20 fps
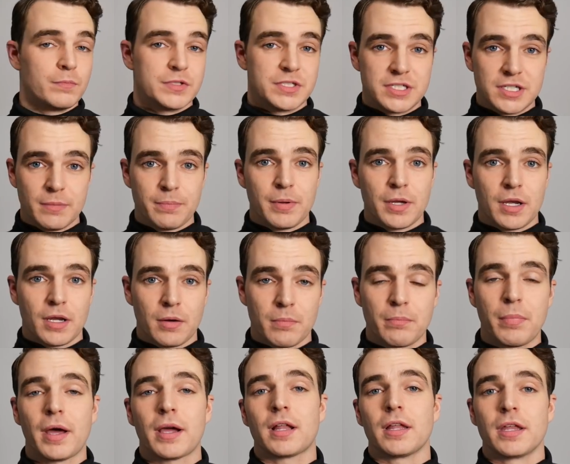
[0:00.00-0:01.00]
zipping
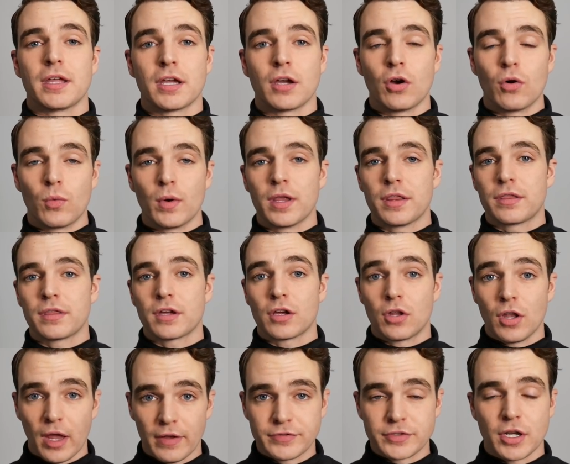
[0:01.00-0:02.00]
and buckling with
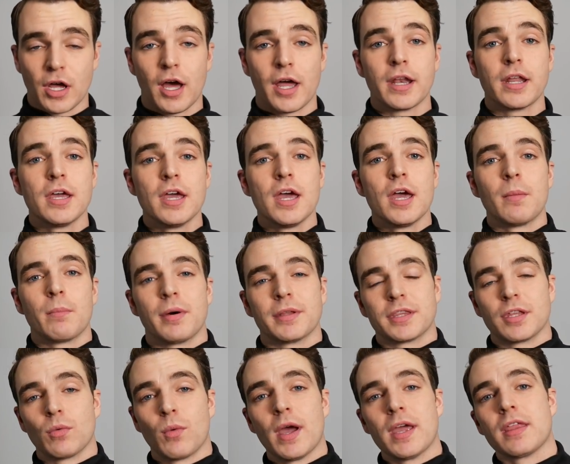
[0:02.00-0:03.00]
gloves on,
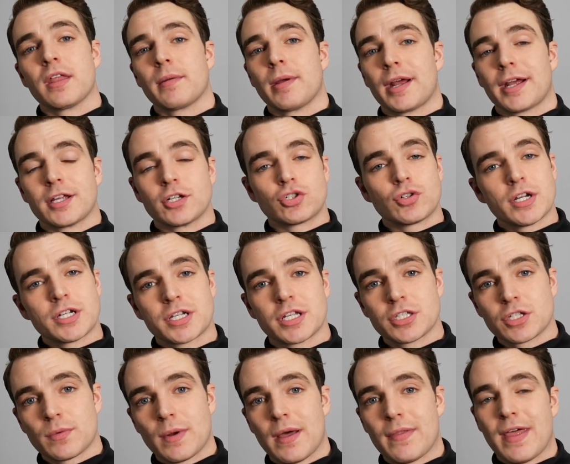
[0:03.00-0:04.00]
but the way that American trench
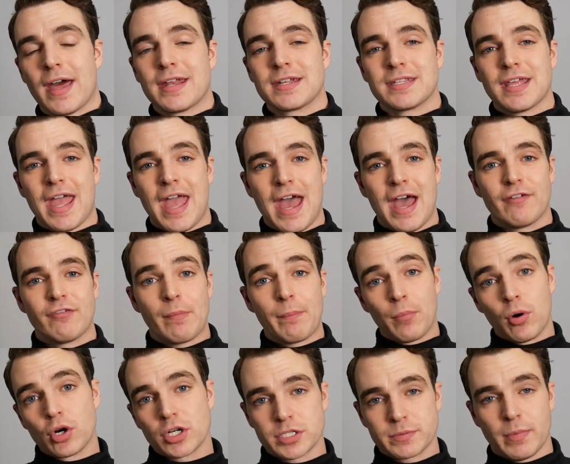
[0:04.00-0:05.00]
gets around that is they have a
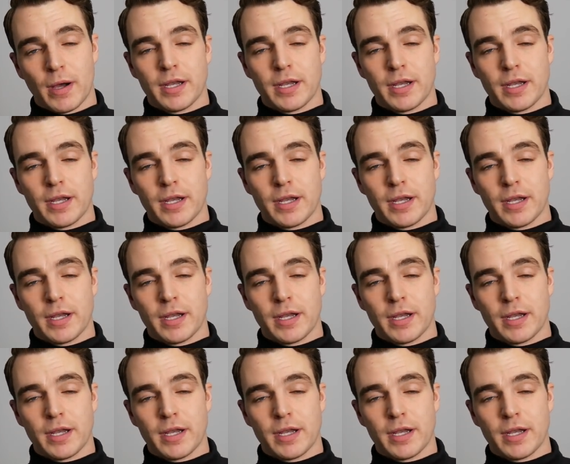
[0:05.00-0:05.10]
push